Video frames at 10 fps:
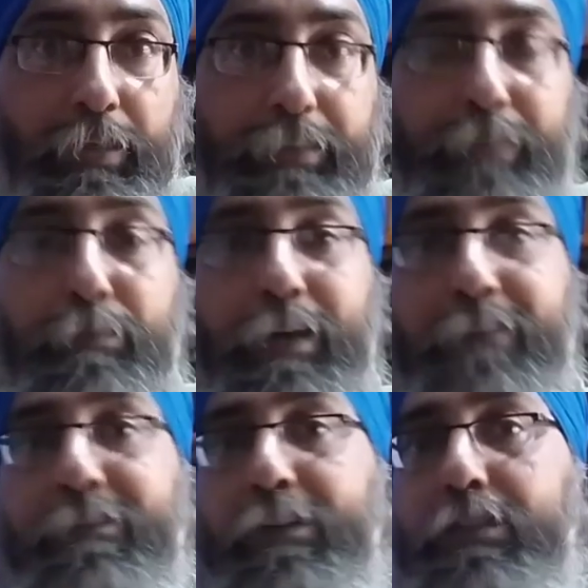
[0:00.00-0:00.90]
That black
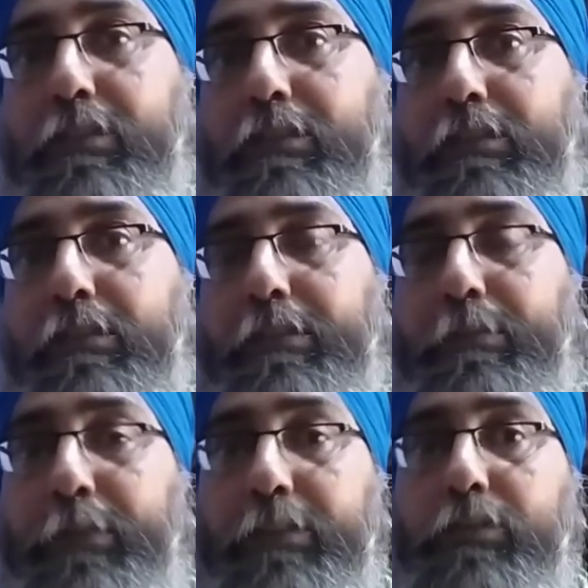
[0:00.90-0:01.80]
fungus is a
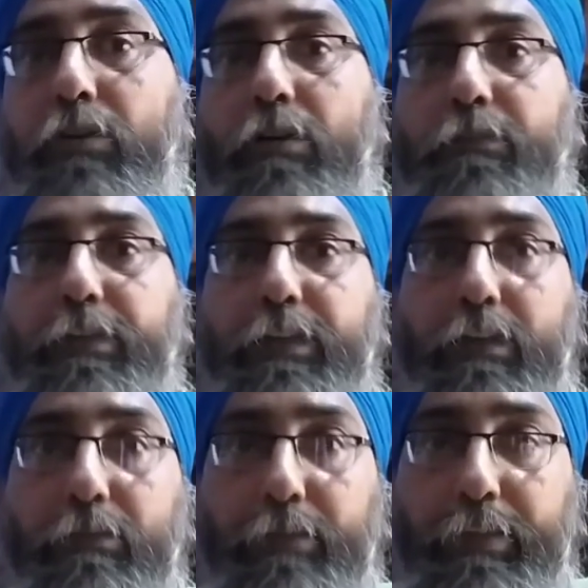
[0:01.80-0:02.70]
remnants of a
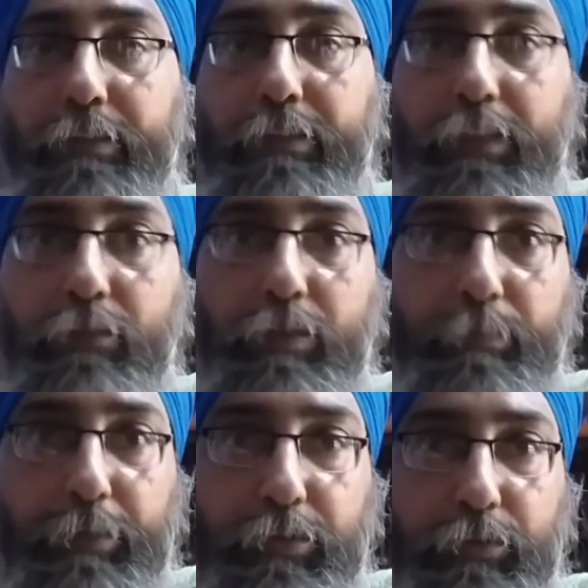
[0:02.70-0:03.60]
recovered
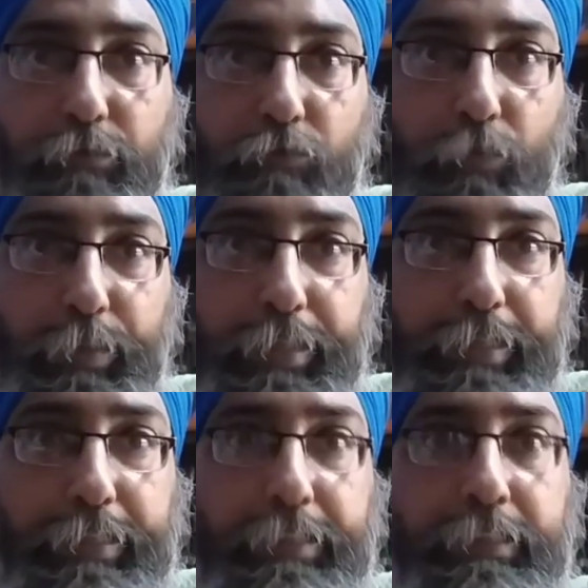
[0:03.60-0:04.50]
patient of
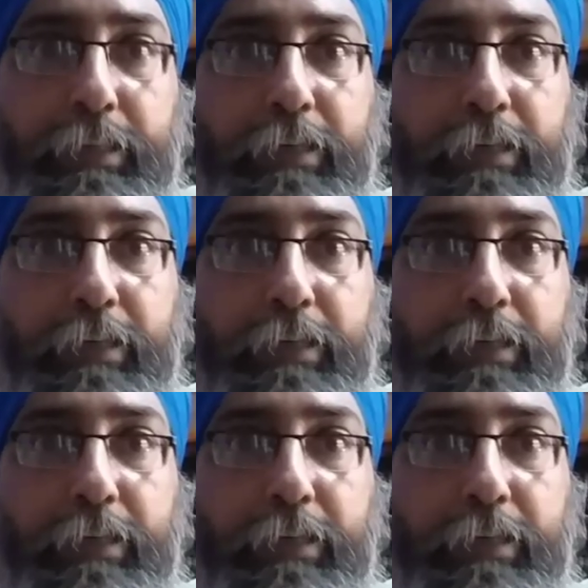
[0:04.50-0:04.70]
COVID-19,